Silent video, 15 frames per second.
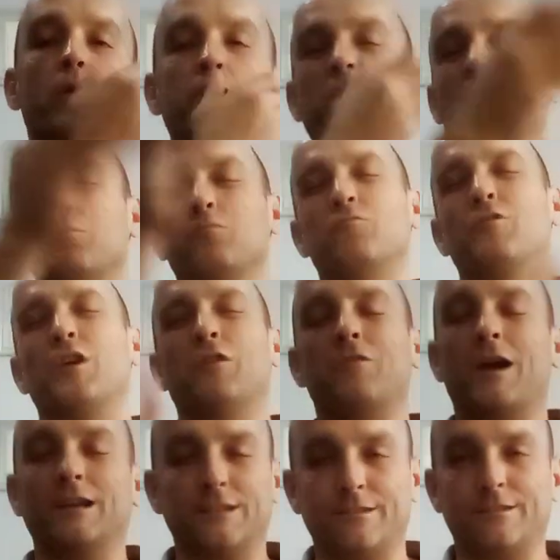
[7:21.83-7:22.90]
You couldn't
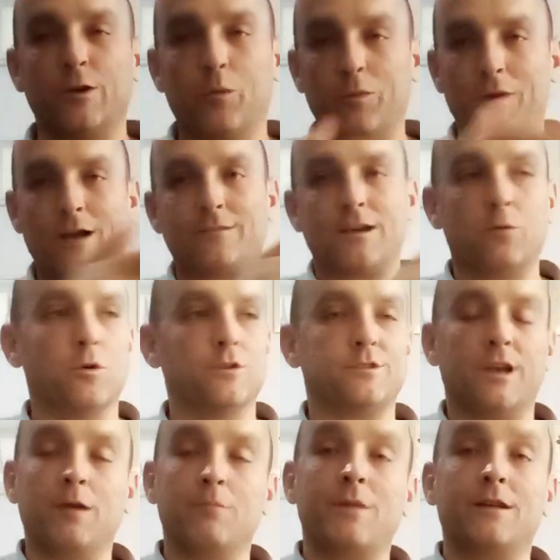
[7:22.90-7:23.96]
rearrange the cell, but that's how it was
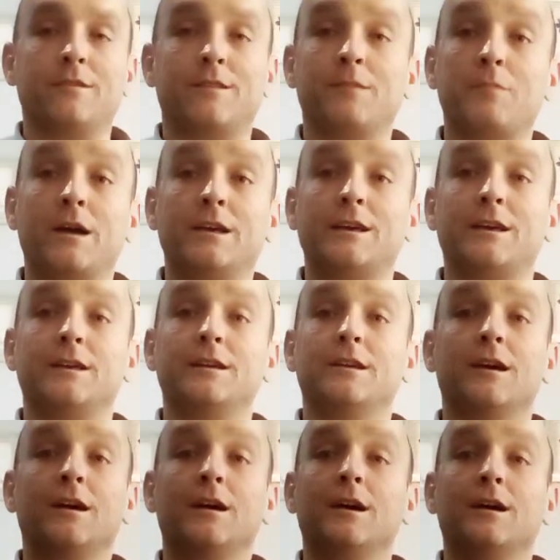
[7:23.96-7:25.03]
here. The matey,
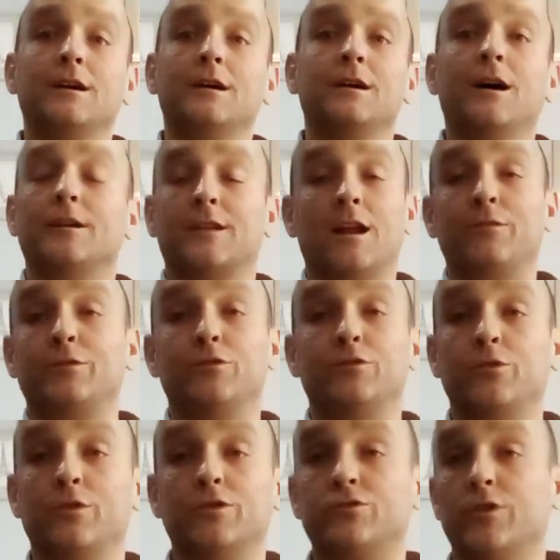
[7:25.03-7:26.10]
I don't know if he was
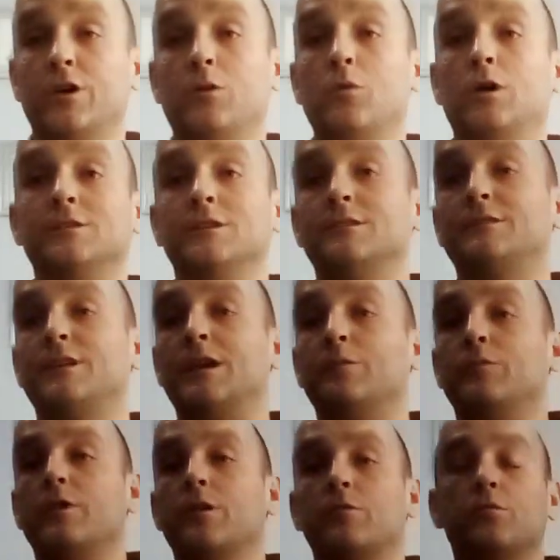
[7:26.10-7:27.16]
doing a joint or what. I didn't see
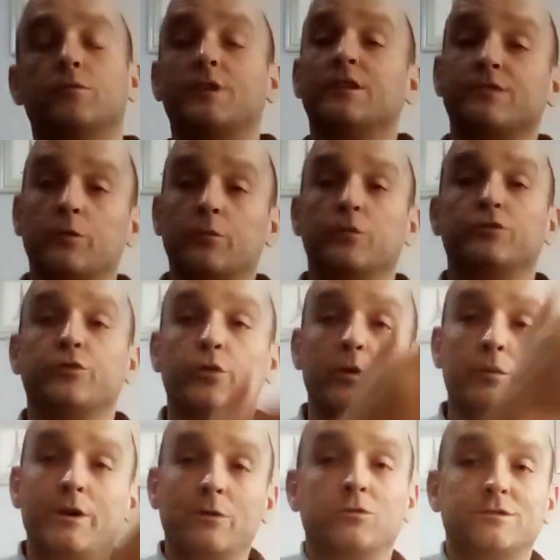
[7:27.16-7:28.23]
him. Yeah, well, didn't see what he was
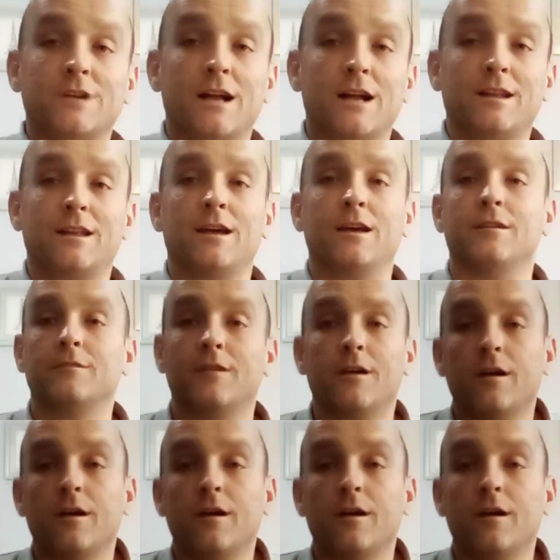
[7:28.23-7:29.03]
doing, but he was standing there.